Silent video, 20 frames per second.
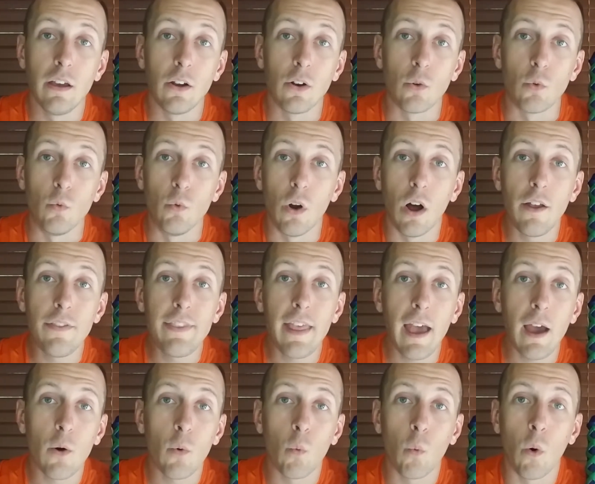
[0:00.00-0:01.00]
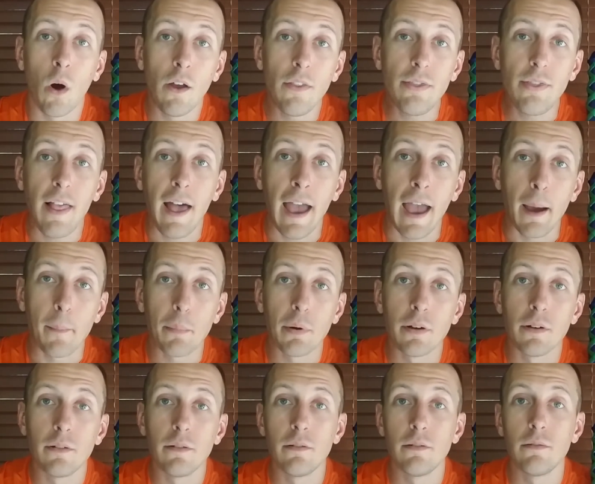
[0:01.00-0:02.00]
run that one lap,
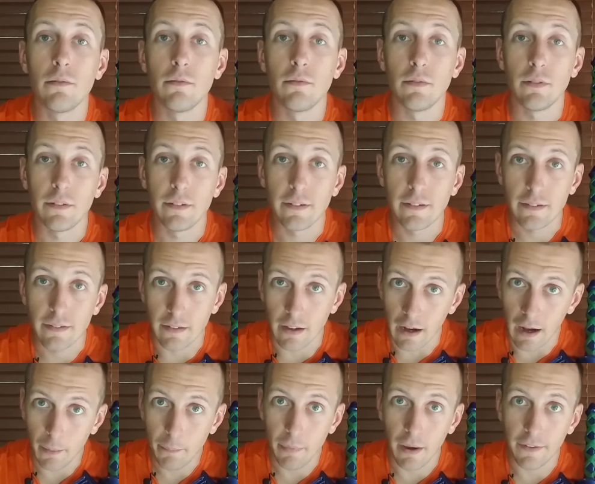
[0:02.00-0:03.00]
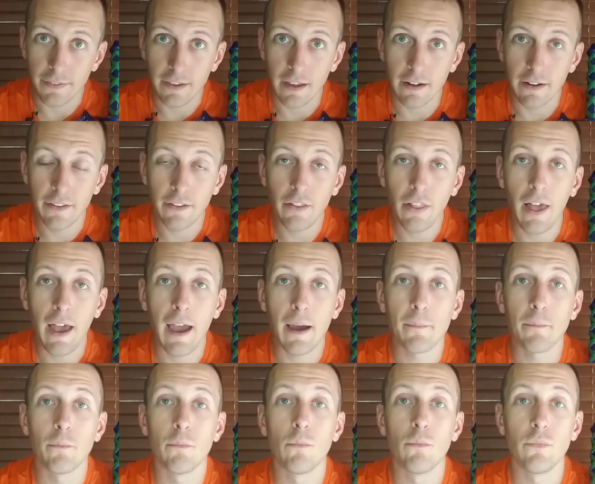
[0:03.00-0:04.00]
stop at the end of the
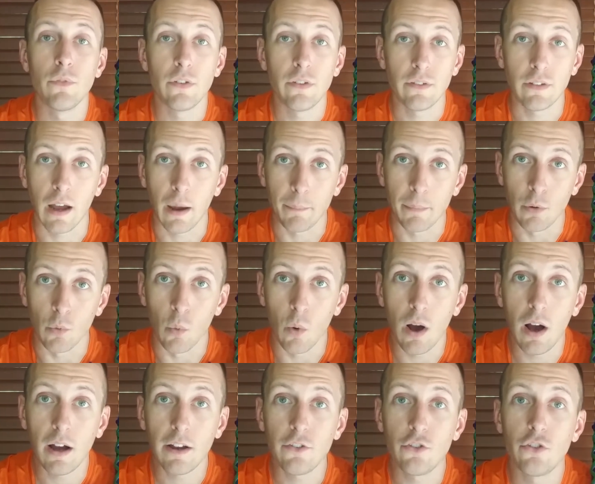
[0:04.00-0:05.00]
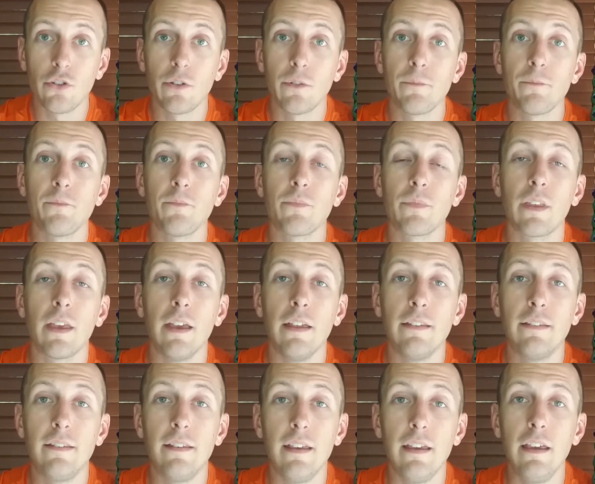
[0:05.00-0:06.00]
lap, stop your watch, and
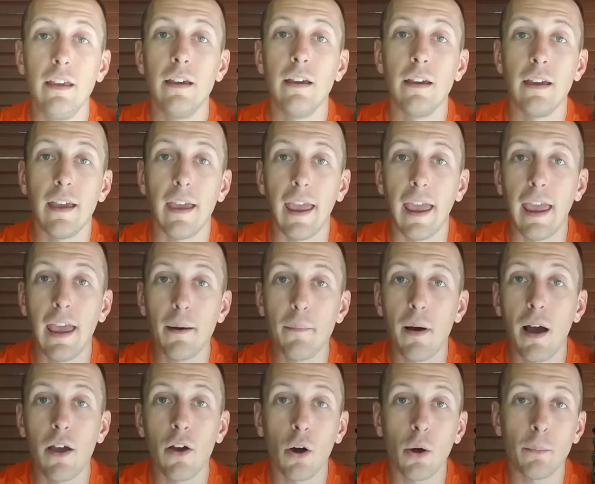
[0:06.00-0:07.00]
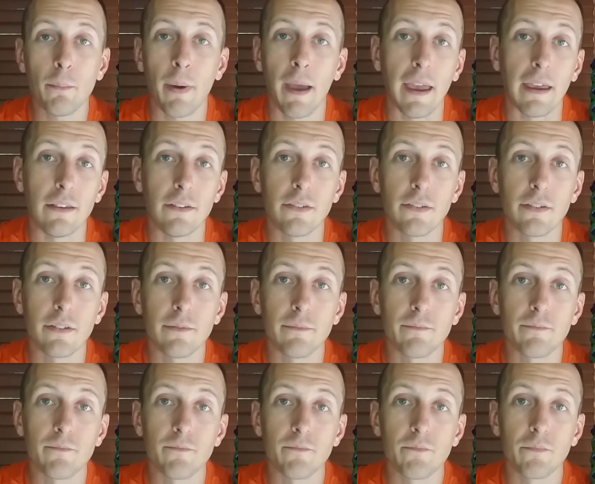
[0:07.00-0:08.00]
see, am I on pace?
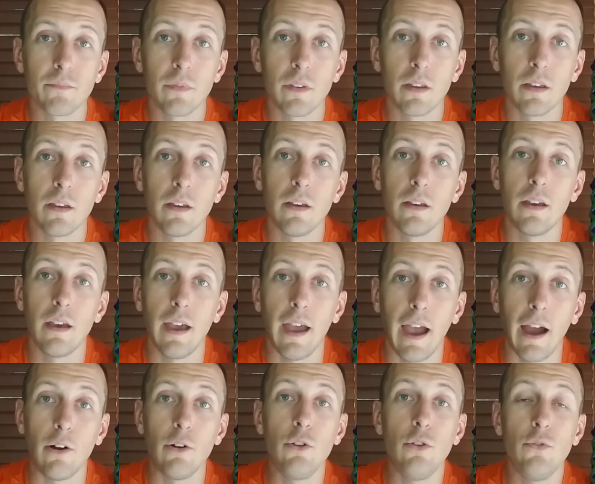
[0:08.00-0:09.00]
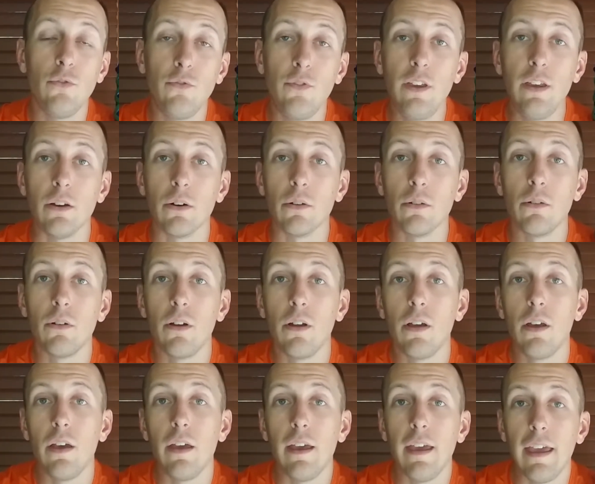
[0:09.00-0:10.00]
How do you feel?
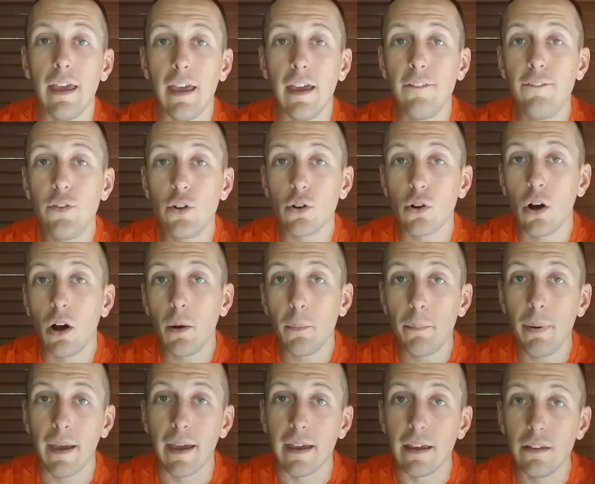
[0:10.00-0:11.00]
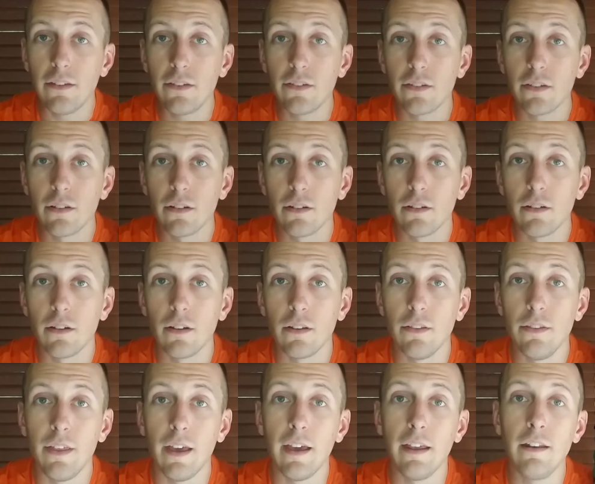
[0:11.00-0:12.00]
If you're on pace,
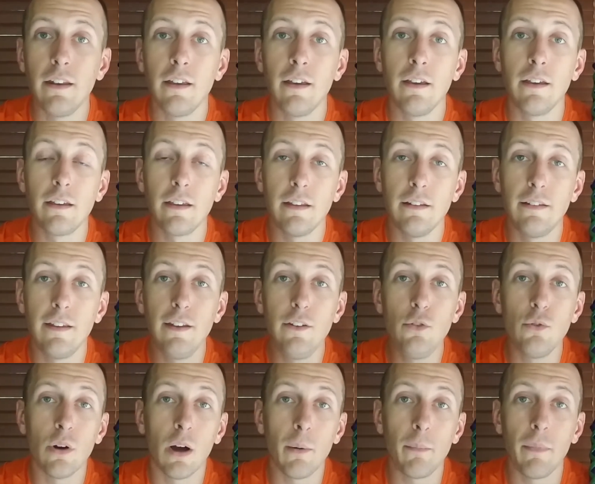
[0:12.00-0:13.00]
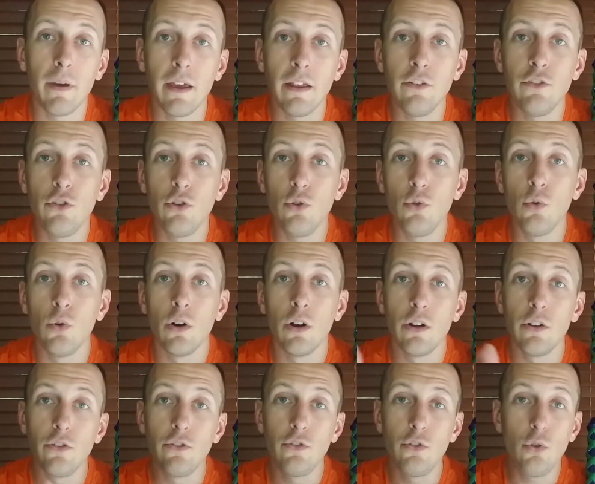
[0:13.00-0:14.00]
then continue up and do
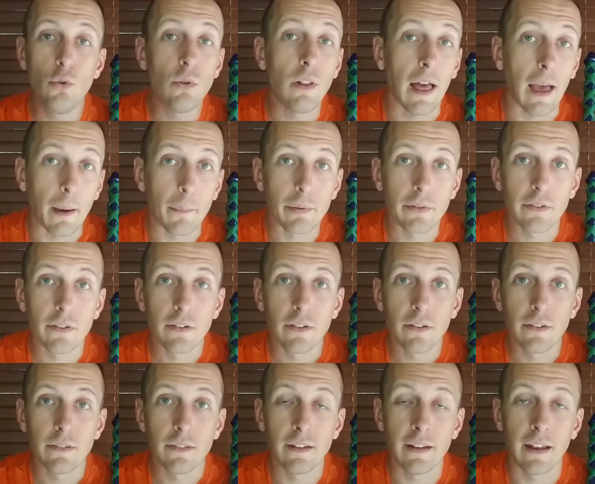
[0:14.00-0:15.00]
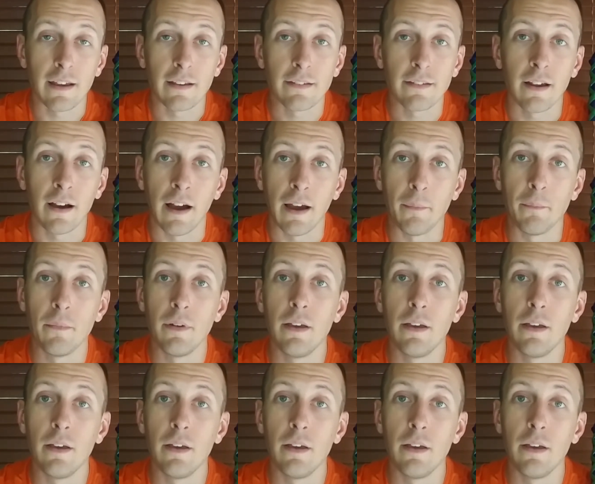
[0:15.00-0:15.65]
2 laps the next time.